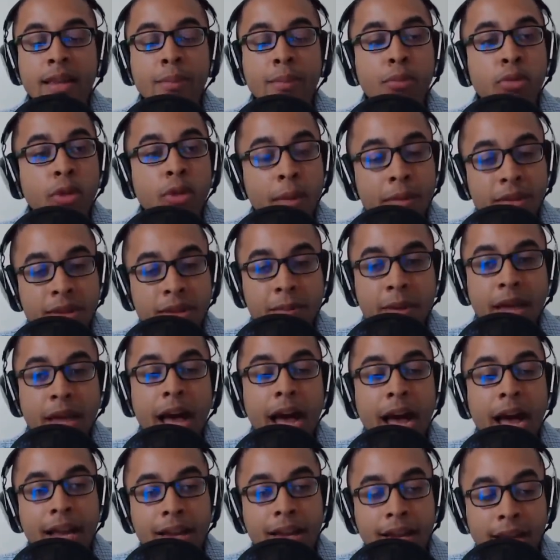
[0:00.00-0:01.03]
premise
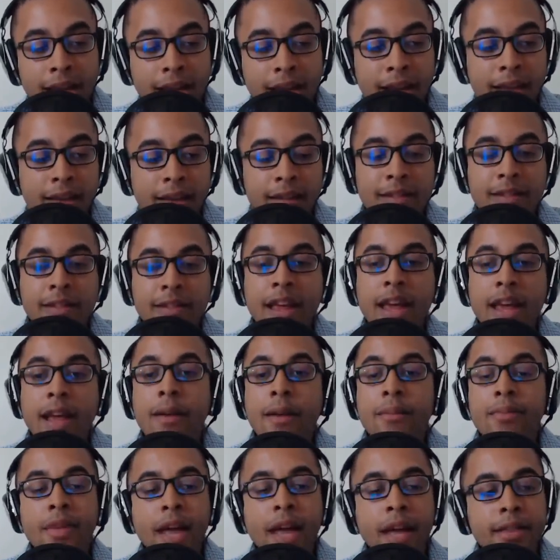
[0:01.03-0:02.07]
behind it is
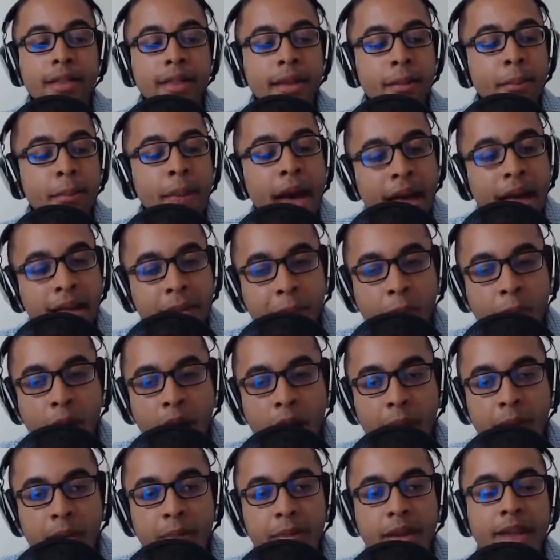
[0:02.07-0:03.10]
that the math
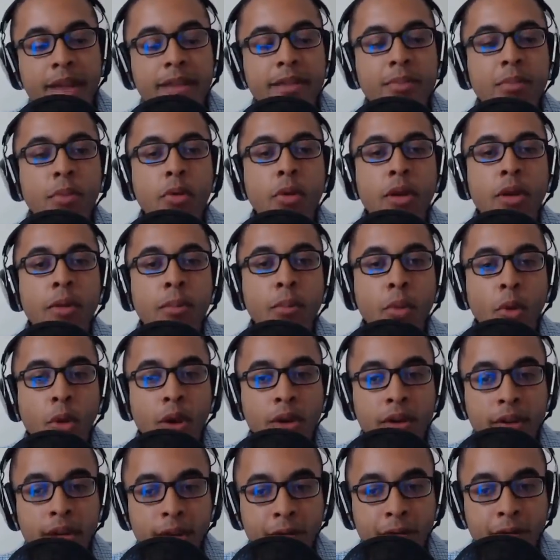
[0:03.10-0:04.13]
problem gets more and more
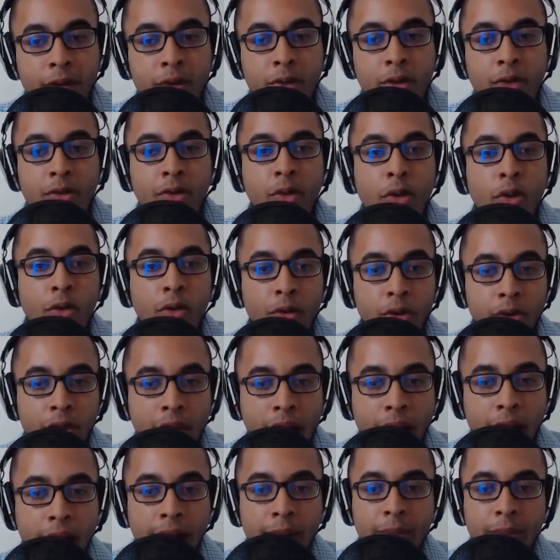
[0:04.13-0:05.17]
difficult over
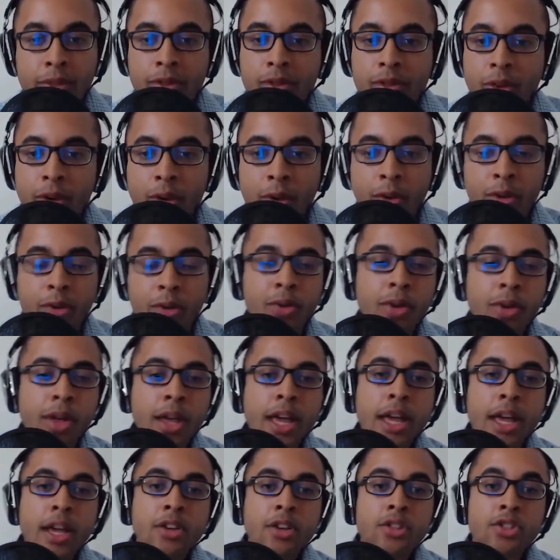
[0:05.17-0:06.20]
time. So
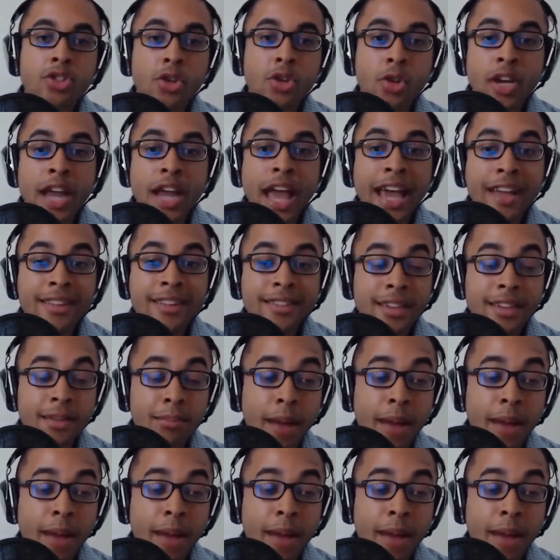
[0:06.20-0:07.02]
certain ASIC